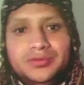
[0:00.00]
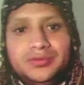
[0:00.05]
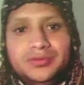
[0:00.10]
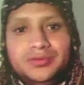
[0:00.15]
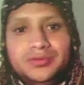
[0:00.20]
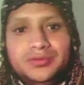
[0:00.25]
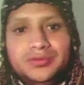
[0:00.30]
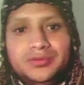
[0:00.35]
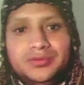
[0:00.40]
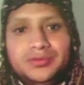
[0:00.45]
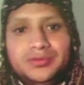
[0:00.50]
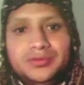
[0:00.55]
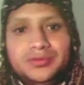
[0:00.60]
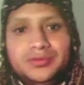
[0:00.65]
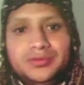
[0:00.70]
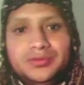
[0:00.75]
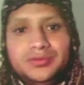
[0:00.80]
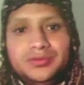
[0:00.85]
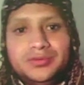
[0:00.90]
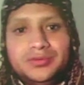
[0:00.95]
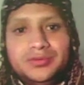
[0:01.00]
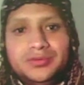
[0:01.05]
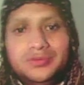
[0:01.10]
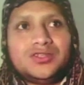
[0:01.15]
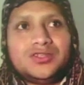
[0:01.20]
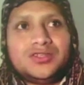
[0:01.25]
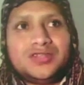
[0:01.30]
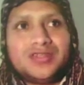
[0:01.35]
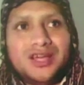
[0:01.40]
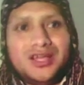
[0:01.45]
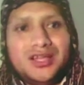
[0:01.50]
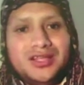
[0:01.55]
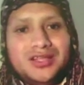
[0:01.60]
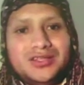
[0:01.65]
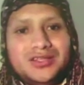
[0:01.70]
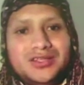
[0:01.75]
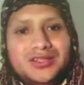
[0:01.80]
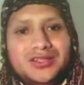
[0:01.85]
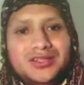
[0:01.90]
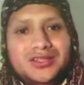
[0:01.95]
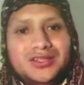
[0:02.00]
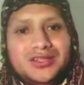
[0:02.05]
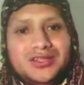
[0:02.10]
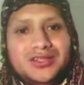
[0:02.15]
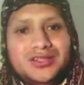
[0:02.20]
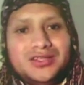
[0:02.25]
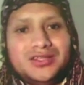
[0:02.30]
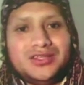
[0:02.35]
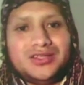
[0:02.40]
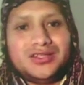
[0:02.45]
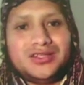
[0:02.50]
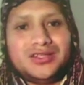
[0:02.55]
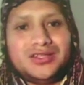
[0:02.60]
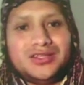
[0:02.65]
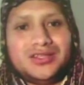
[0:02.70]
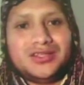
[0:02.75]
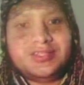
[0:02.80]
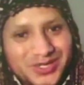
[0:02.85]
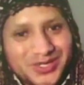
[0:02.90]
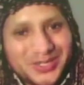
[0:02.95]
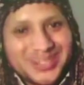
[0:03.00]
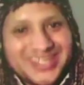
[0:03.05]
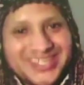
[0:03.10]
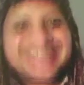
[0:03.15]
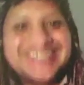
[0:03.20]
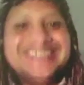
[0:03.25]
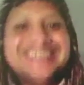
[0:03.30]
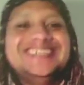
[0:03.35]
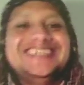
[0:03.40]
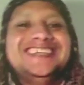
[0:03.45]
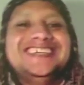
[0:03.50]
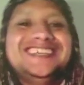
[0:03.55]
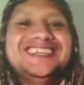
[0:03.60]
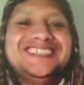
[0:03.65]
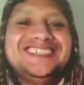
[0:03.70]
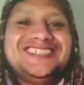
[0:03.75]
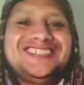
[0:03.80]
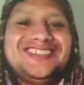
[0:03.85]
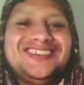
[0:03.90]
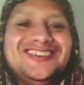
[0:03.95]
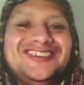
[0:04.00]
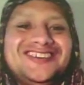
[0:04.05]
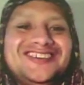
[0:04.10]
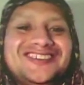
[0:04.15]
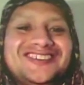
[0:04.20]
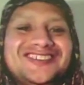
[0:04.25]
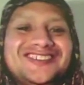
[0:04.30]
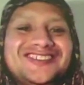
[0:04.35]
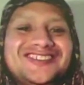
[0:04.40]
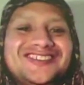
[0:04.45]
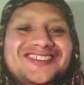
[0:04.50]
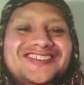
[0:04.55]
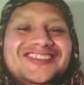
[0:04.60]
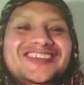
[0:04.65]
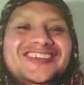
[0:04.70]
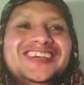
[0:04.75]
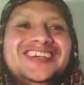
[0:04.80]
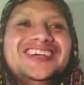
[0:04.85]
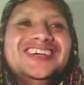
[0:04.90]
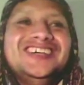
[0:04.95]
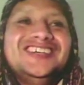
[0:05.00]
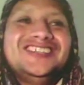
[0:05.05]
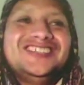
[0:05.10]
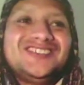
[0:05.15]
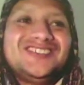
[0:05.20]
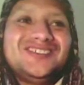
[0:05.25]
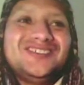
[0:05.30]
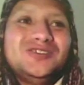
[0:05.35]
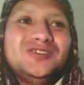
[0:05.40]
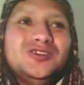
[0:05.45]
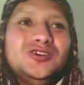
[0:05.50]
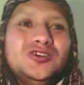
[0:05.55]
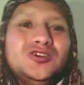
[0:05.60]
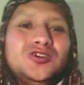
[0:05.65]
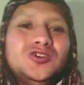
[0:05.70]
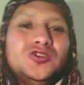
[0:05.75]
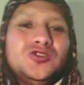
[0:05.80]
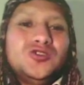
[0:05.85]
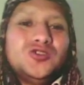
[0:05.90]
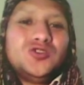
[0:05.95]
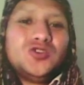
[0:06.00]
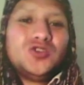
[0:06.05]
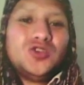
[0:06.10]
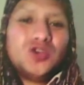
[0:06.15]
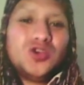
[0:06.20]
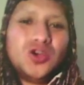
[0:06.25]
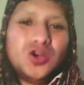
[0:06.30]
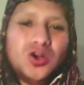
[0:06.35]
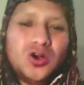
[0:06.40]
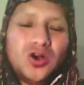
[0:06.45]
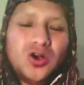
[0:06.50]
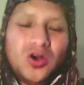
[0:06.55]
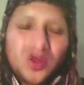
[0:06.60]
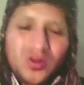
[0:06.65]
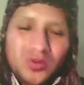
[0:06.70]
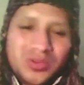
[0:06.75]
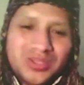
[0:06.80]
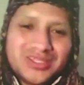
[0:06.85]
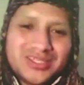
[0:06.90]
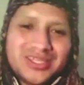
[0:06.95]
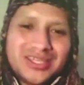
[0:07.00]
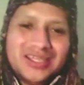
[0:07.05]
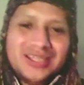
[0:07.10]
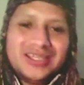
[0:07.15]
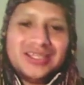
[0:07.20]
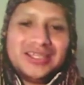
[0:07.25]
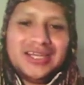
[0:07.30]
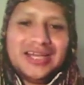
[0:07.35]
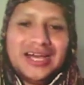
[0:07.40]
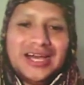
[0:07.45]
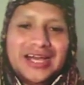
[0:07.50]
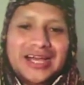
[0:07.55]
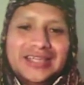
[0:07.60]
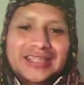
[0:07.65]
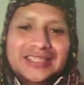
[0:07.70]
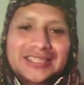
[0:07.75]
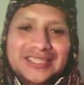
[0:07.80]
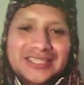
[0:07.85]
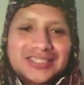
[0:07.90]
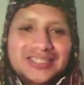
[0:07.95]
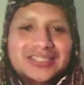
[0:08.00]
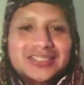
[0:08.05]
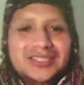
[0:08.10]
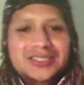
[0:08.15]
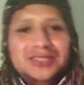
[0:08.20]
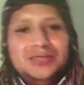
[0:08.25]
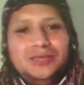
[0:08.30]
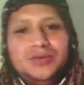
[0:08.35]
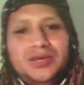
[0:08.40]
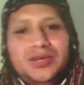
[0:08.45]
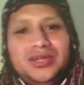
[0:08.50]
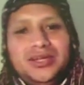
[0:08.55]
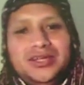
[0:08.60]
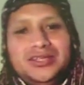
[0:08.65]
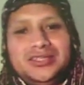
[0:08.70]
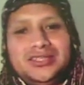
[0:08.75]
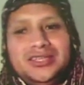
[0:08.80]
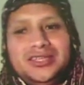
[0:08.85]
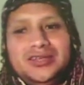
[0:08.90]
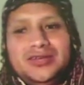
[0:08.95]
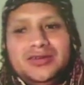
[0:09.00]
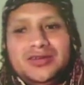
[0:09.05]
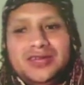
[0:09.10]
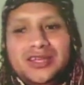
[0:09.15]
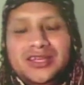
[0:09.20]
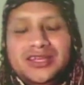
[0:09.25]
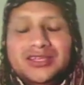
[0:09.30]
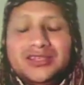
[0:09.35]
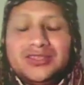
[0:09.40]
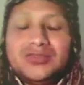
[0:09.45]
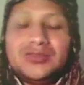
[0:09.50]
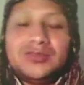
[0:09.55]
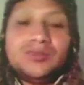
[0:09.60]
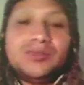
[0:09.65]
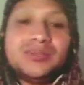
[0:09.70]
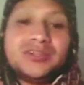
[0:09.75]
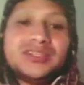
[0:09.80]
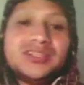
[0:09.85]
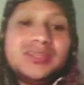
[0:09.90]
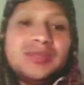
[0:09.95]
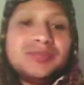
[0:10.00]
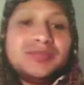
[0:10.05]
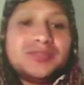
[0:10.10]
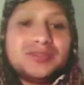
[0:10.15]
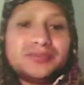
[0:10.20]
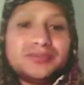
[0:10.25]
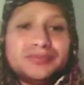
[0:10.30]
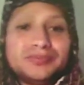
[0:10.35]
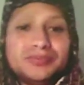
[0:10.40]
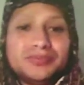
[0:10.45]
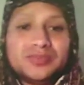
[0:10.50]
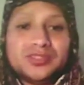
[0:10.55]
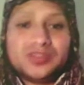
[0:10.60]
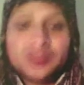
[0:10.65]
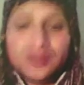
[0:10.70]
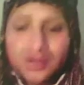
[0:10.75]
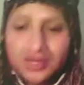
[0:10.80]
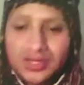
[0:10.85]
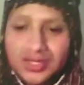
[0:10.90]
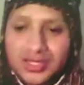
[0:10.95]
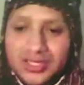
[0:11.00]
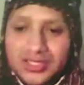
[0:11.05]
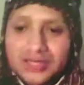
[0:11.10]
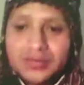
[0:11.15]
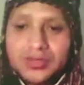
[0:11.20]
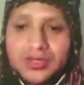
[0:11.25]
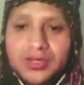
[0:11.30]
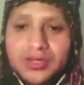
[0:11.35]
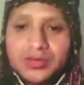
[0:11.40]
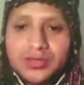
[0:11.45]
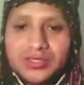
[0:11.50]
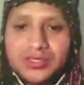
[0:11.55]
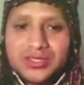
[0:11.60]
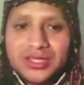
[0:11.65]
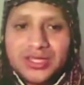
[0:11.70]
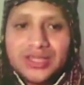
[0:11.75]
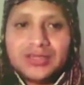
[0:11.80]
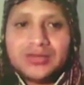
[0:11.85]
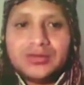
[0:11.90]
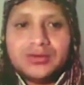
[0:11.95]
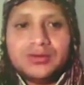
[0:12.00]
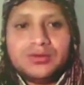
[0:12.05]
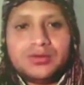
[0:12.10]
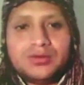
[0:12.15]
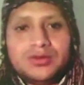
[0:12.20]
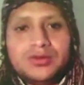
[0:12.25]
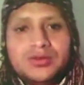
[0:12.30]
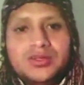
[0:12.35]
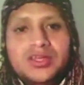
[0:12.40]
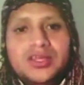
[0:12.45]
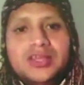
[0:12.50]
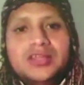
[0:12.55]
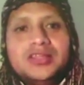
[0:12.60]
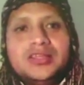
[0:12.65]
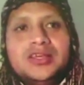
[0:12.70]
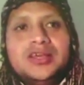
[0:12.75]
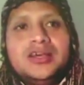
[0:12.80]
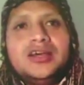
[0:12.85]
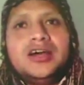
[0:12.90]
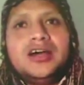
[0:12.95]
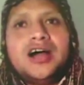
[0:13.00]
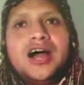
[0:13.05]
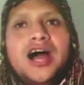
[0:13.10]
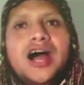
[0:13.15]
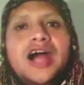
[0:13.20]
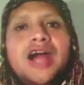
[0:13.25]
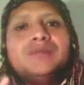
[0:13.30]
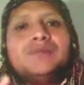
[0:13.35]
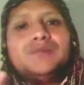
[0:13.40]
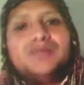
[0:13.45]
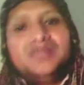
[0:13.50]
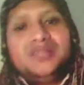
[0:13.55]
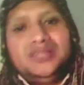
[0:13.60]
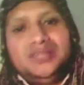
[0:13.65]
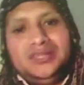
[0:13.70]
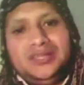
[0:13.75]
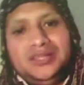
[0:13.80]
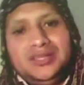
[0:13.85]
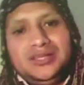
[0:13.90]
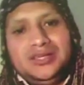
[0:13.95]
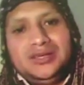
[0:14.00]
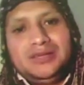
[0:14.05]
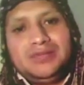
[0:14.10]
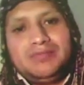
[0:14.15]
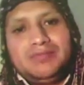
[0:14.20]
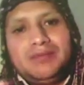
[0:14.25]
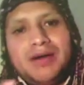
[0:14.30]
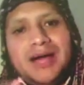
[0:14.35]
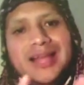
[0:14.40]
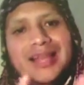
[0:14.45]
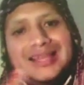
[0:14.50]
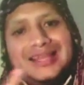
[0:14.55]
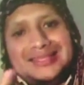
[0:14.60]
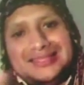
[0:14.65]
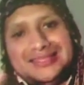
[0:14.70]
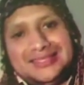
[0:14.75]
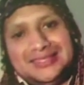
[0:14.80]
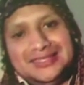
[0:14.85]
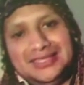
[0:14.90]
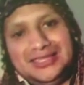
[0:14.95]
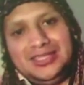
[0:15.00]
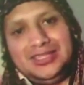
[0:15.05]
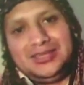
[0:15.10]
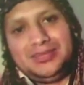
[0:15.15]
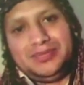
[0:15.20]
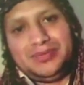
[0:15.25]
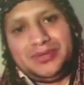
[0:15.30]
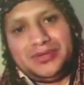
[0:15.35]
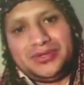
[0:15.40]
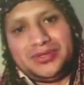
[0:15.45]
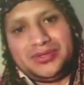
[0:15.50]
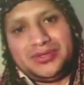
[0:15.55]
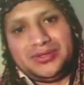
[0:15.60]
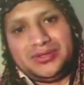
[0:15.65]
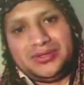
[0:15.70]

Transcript: So tomorrow the challengers is more stronger. So always I teach this part and say, okay, it's your perception. So in this way we try to create harmony, balance in the person.